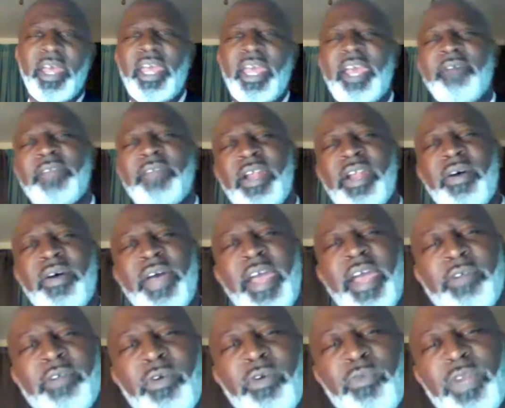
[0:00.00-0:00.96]
if they don't
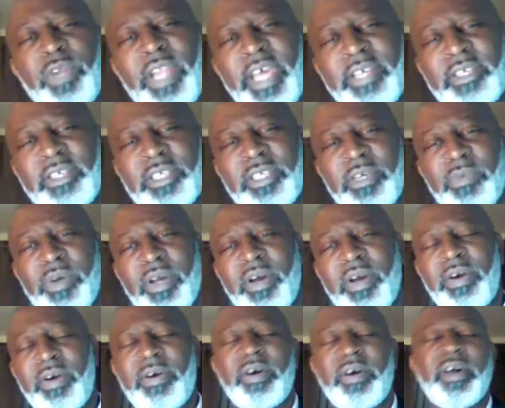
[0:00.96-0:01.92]
have no relationship with
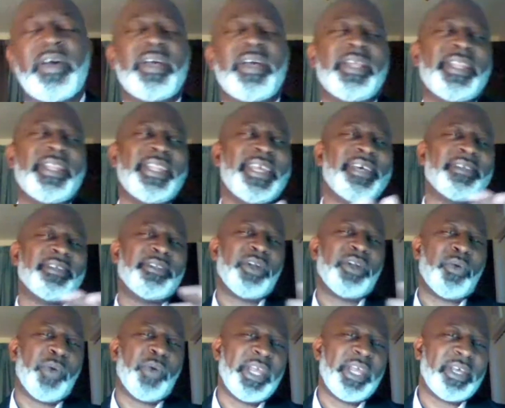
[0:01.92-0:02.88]
God, there's
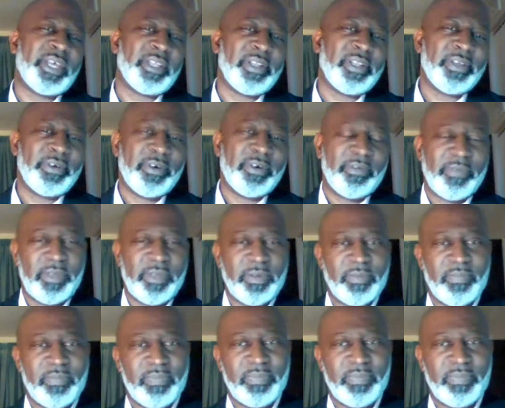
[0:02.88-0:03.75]
no way they could love you.